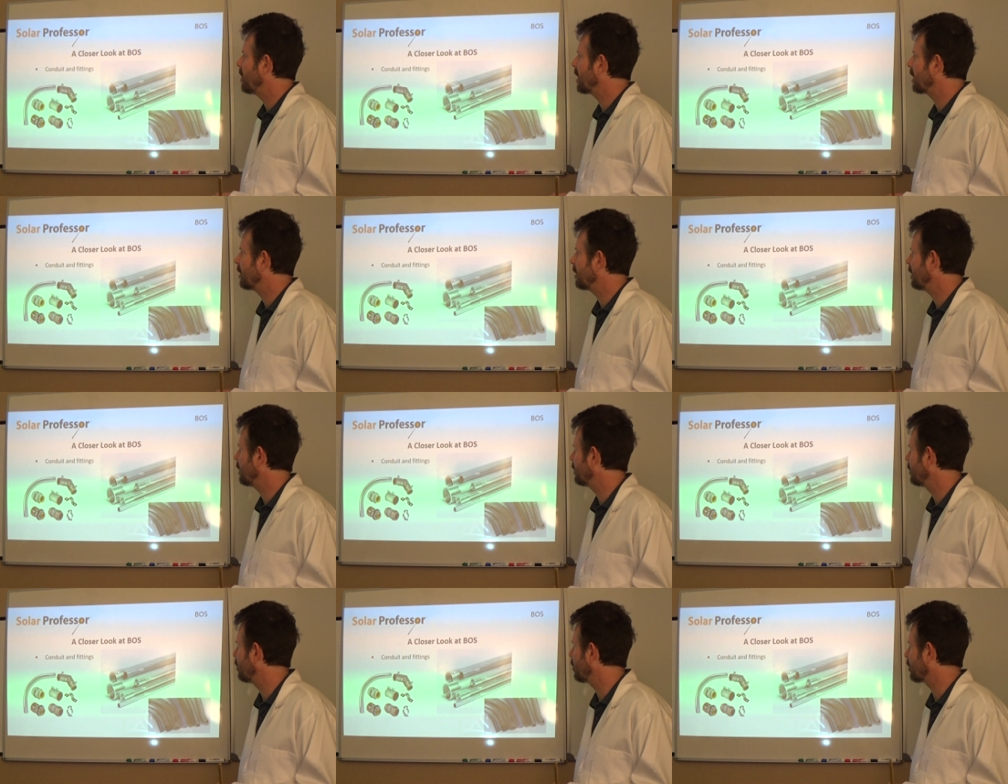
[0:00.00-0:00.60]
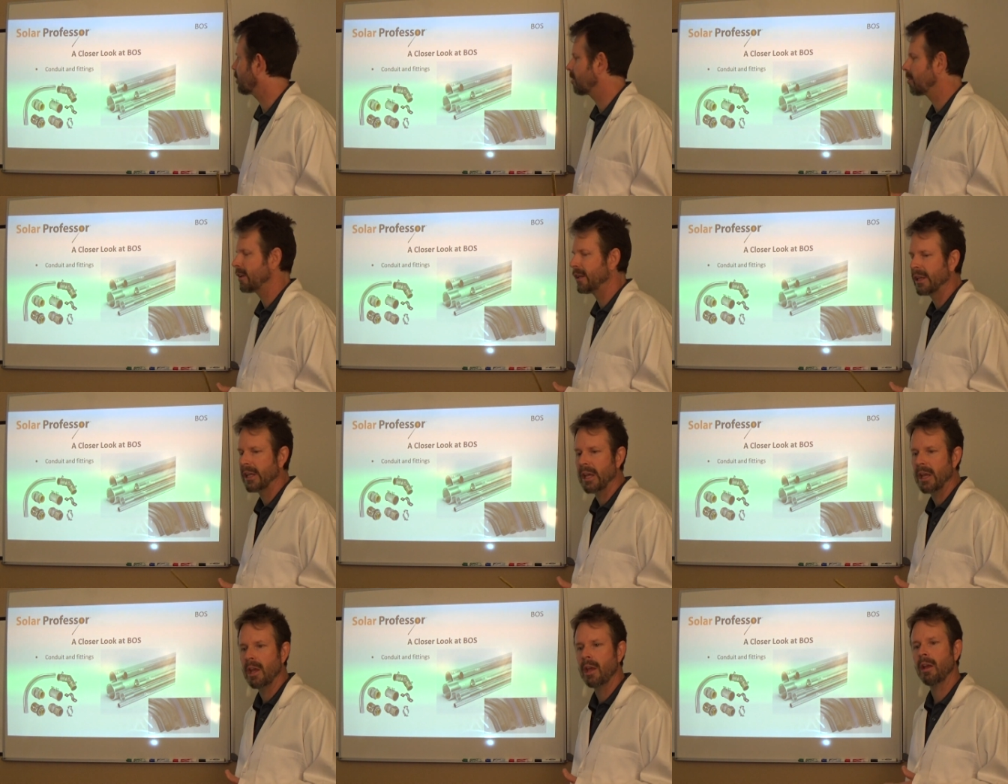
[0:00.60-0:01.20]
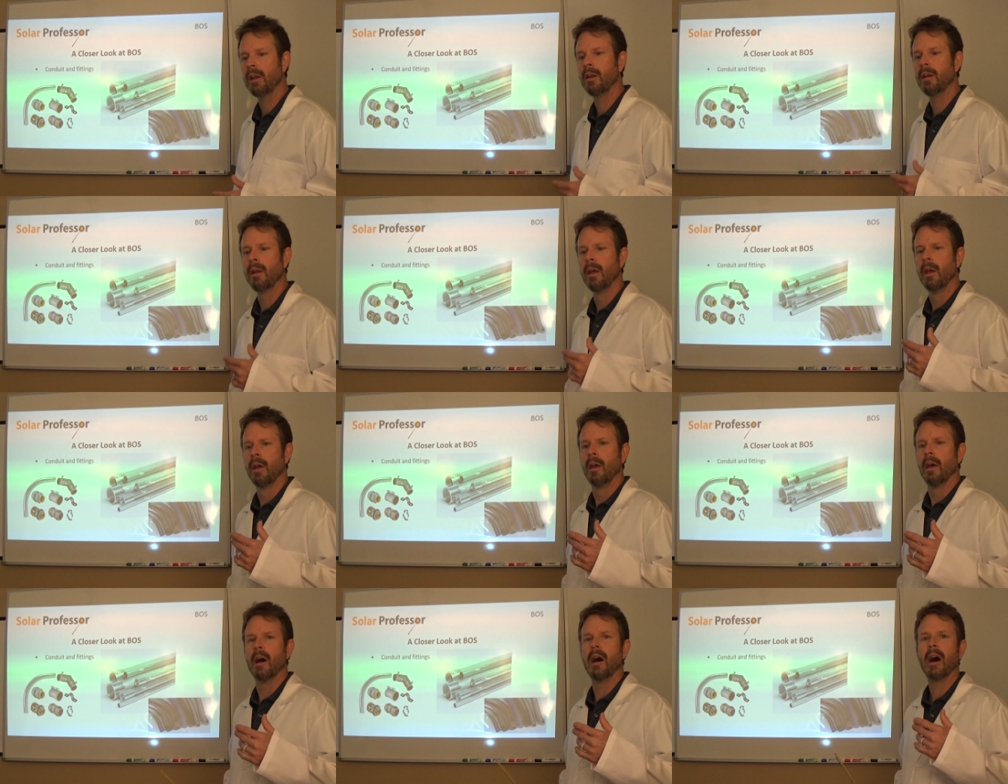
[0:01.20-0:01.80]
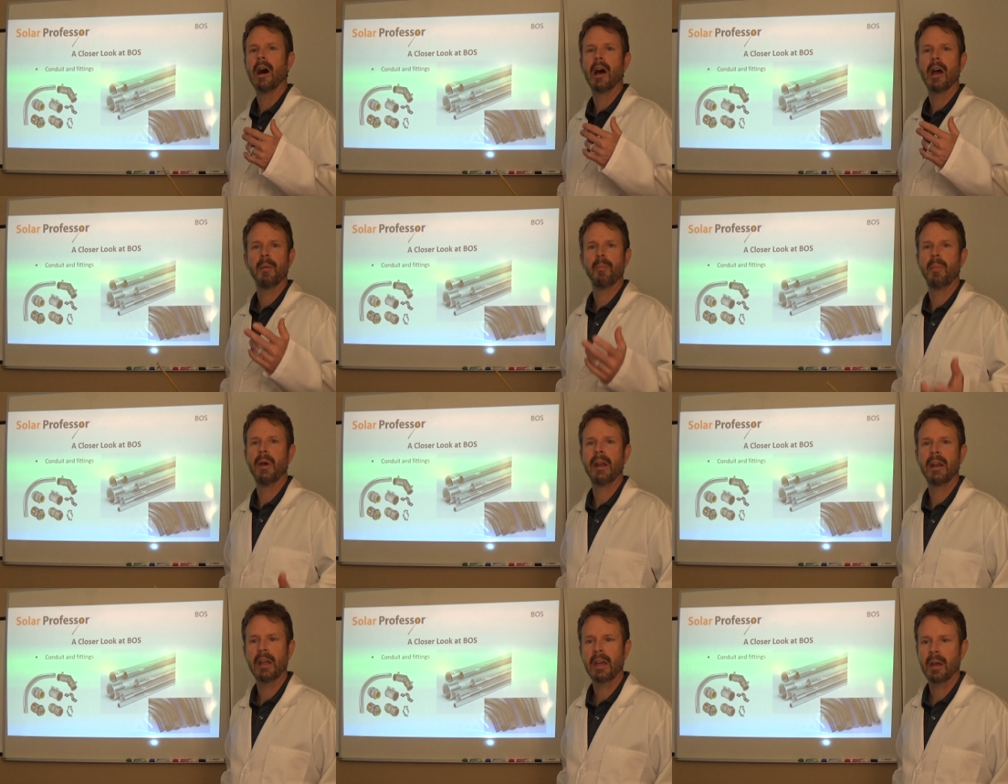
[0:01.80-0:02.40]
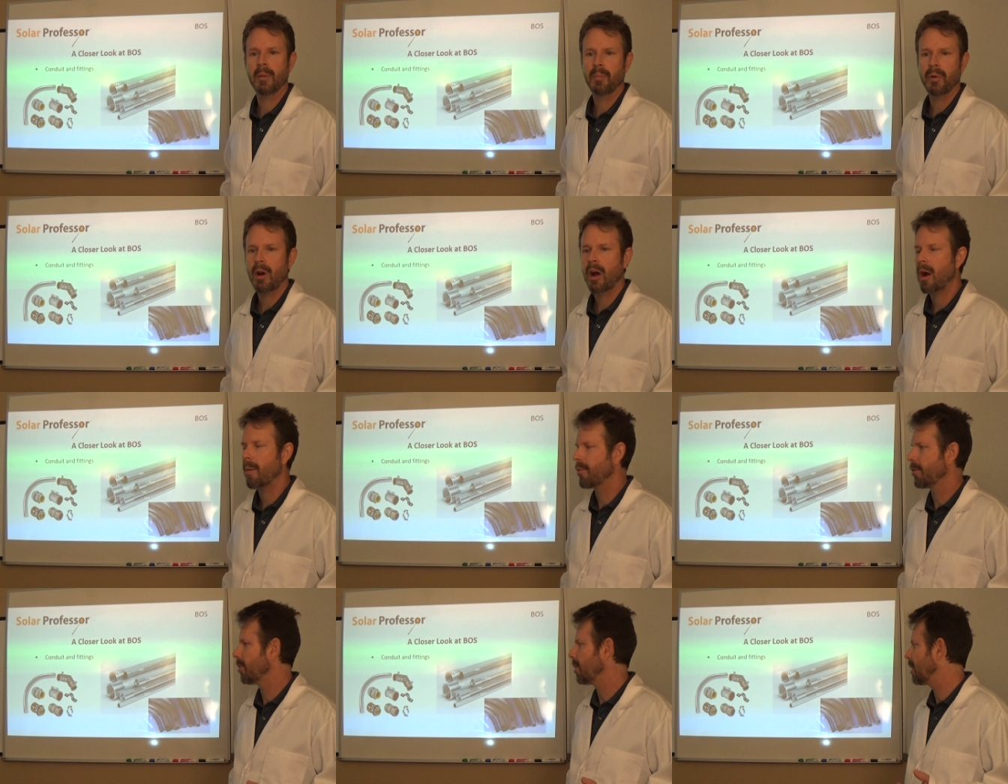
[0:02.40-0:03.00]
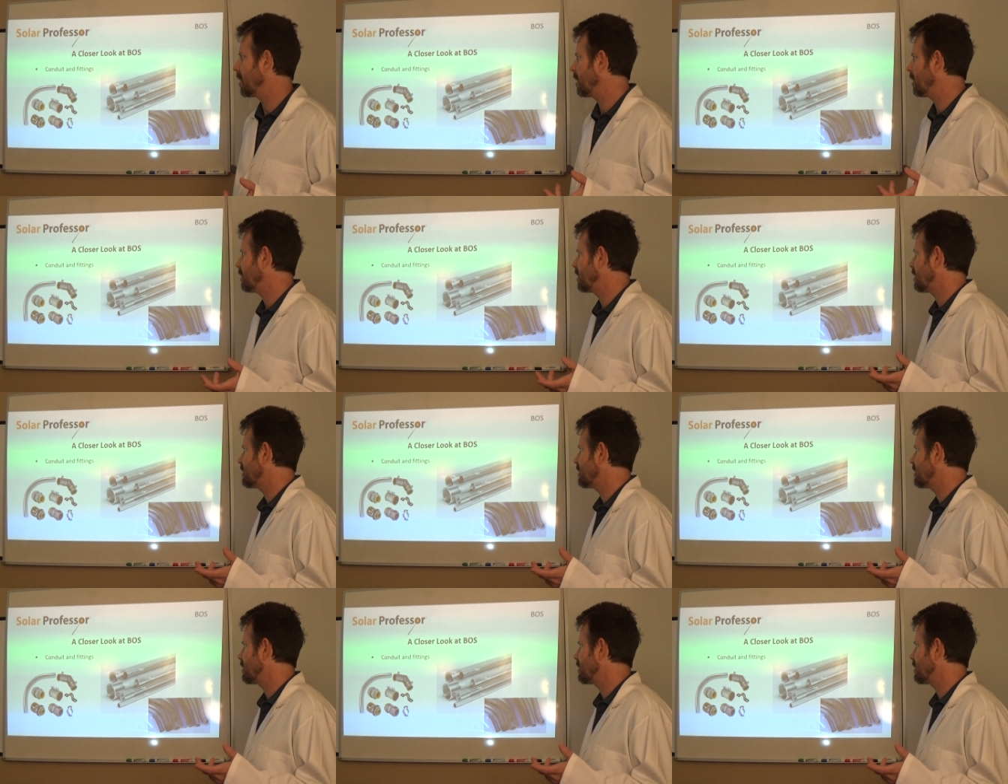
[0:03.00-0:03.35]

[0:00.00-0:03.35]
making it look clean uh, and bending it properly